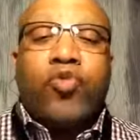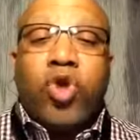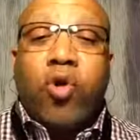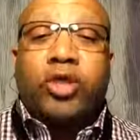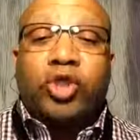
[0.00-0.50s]

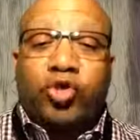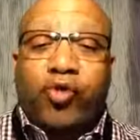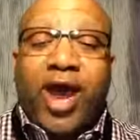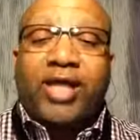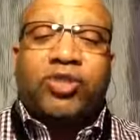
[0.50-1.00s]
You are
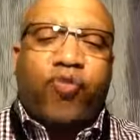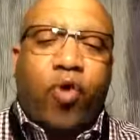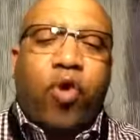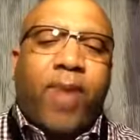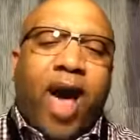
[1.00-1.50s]

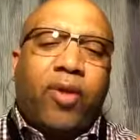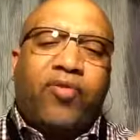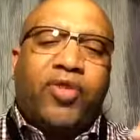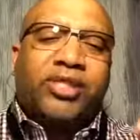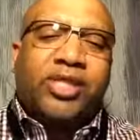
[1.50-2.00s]
transformed out
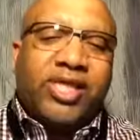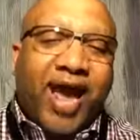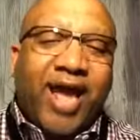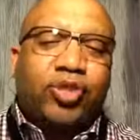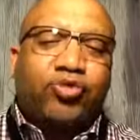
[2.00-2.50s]
of this
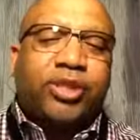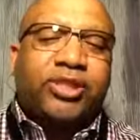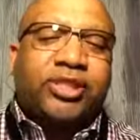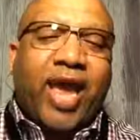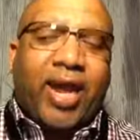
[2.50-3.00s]
natural
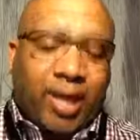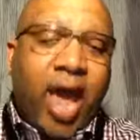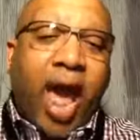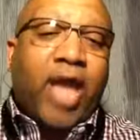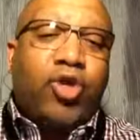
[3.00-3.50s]
state,
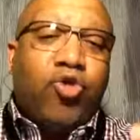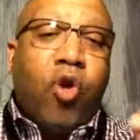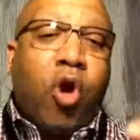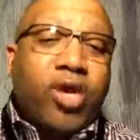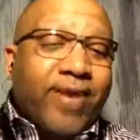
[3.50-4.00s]
and you
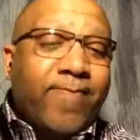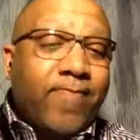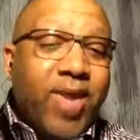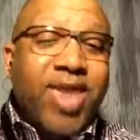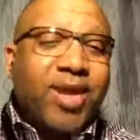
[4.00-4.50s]
are
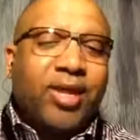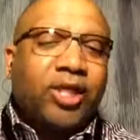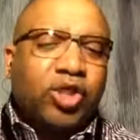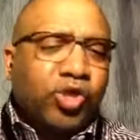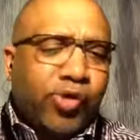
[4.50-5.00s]

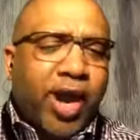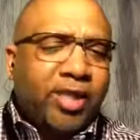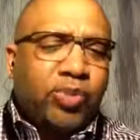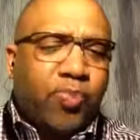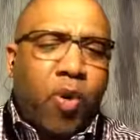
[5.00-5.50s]
immediately
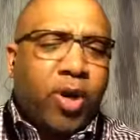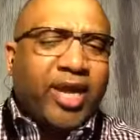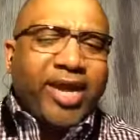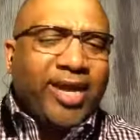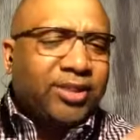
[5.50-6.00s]

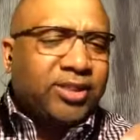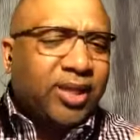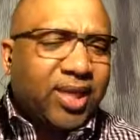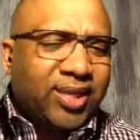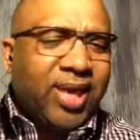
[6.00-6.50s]
transported
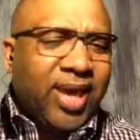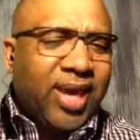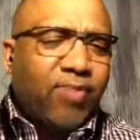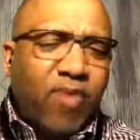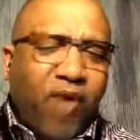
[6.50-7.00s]
into the
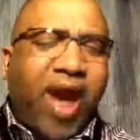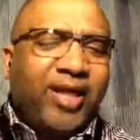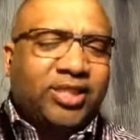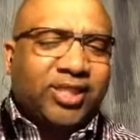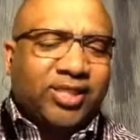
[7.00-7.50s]
kingdom of
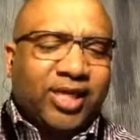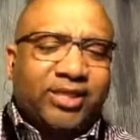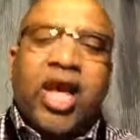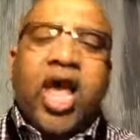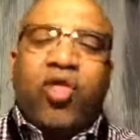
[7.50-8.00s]
righteousness.